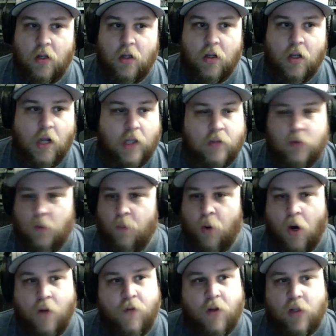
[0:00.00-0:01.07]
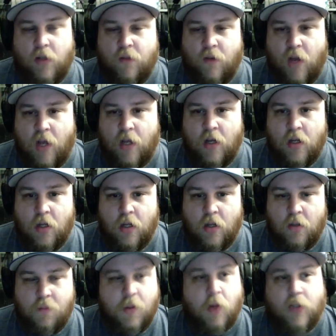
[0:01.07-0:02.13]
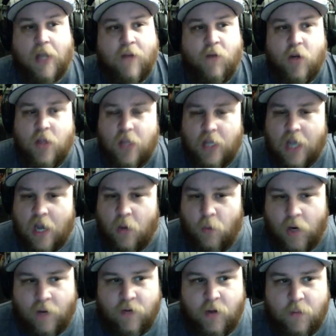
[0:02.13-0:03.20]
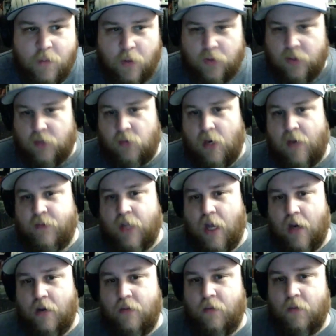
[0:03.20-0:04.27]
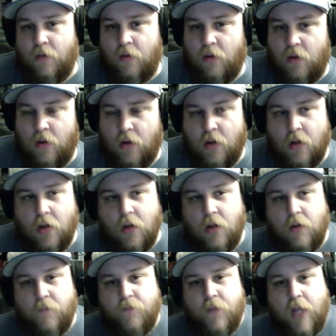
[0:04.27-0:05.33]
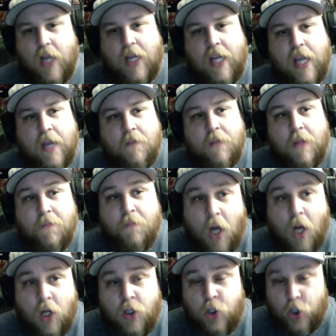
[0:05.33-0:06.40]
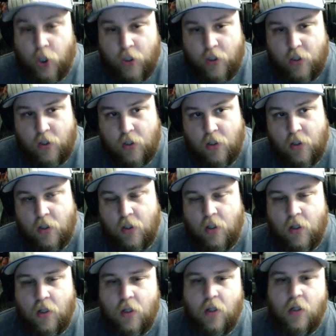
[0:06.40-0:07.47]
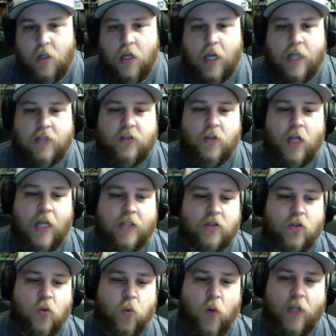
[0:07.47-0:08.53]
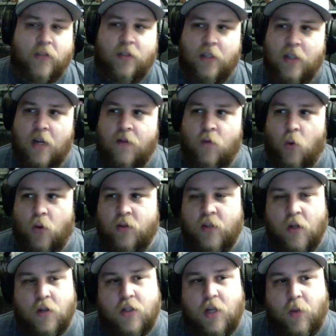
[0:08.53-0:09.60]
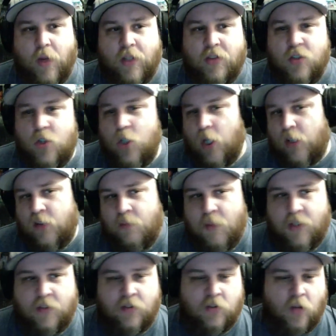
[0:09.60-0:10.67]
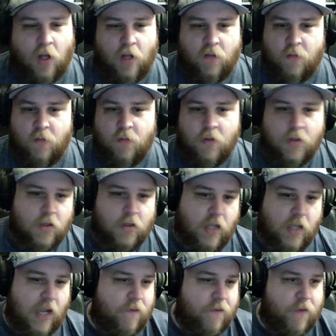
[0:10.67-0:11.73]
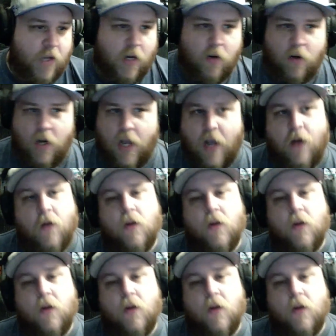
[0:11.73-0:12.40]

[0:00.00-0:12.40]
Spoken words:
It's perfectly fine. Build everything out of whatever you built this raft out of. It can't be punctured. It's crazy. And then, of course, the T-Rex just misses all of them. Can't figure it out.